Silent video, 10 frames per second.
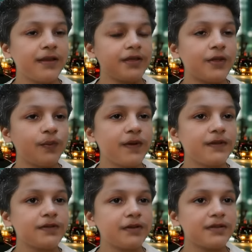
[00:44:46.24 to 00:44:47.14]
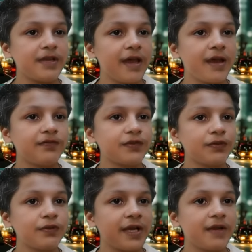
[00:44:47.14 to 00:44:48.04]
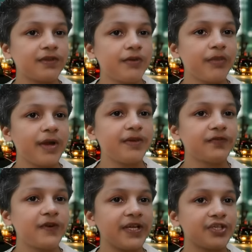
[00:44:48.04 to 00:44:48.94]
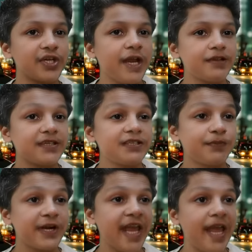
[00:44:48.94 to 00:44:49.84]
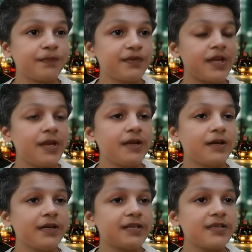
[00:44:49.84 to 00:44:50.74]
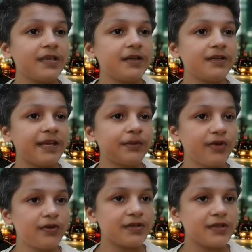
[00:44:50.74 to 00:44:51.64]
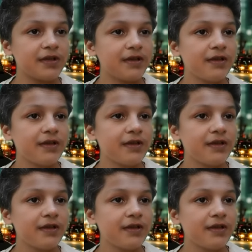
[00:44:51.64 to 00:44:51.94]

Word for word: Universal's offshoot of the Mummy franchise is perhaps riskier than most,